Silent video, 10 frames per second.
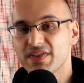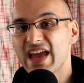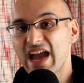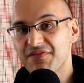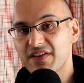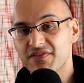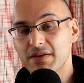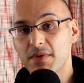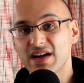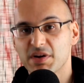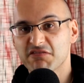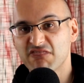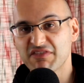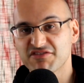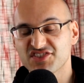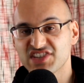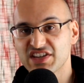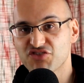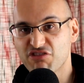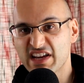of the FFMI by
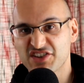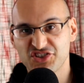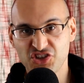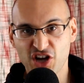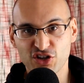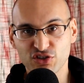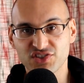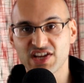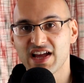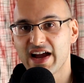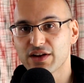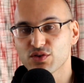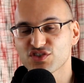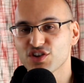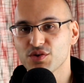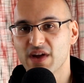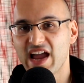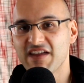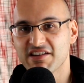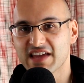referencing Greg Nuckols and also
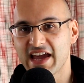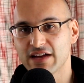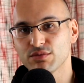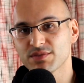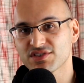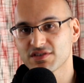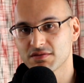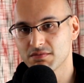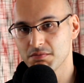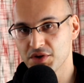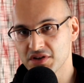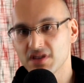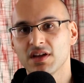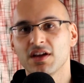Eric Helmsman,